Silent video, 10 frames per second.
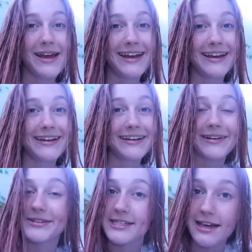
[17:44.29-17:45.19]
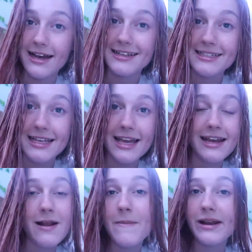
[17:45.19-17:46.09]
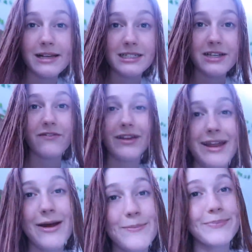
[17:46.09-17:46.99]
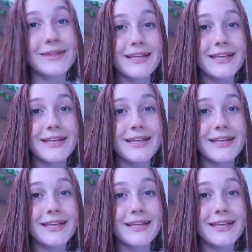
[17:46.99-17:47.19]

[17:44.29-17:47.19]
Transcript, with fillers: and I'll see you guys in my next video.